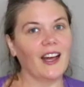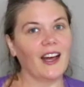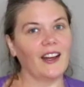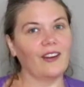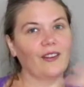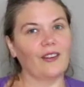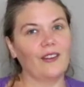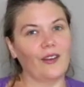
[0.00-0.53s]
I
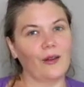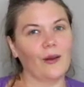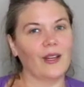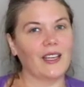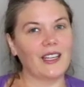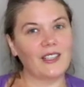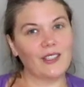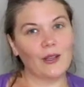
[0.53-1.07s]
don't know.
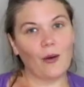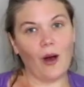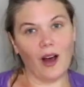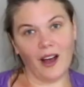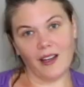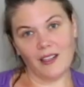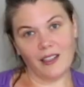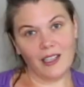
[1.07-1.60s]
It gets so
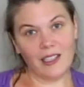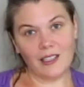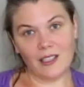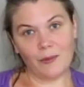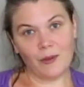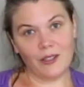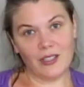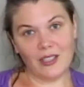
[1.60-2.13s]
hot during
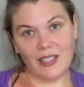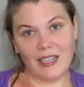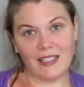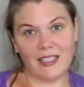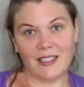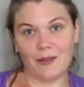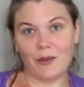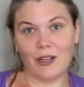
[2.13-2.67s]
summers in
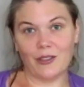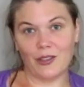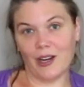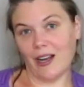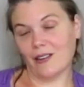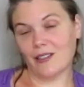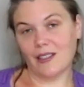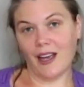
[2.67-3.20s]
Texas. I'm not sure
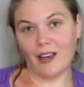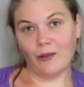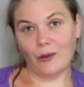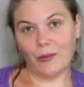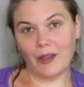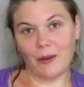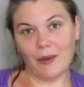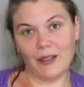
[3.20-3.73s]
outside would
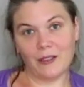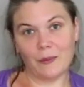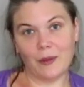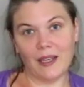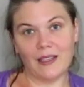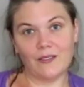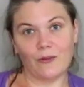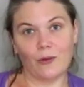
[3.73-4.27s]
be the best
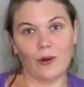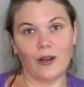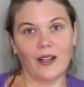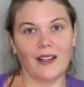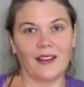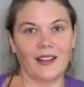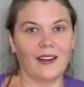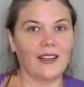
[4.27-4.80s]
place for it.
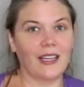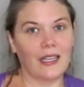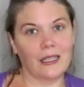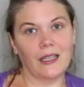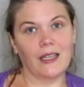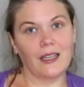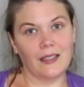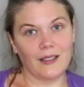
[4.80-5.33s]
And then again,
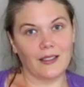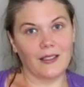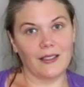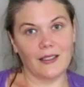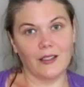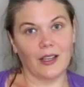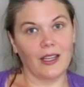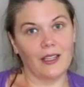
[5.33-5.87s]
the kids could
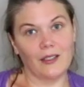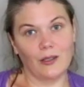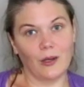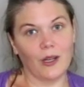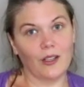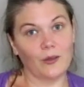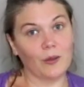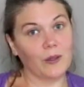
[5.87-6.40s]
still get into it
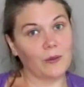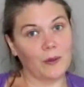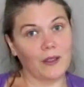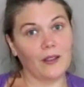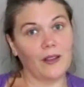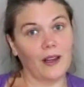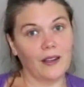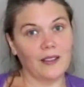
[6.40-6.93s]
because we spend a
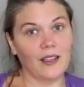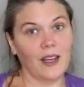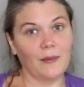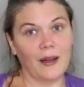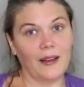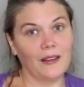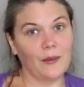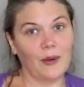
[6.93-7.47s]
lot of time
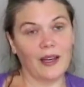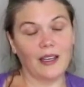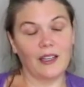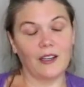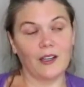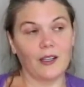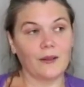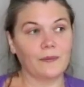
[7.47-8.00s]
out in the
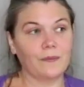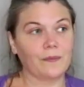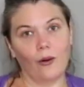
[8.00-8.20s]
backyard.